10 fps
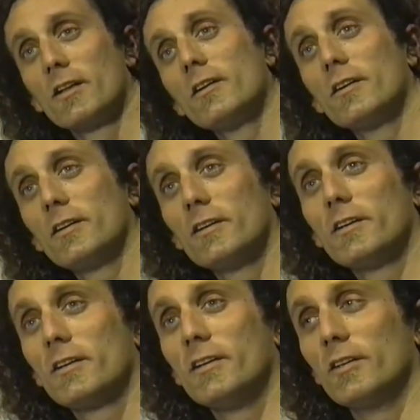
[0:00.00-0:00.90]
Purse
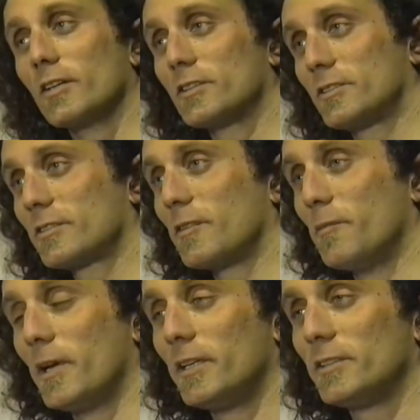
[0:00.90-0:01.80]
helped the Starks
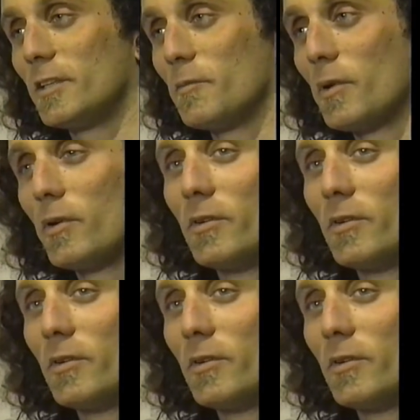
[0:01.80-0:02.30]
open a boutique of their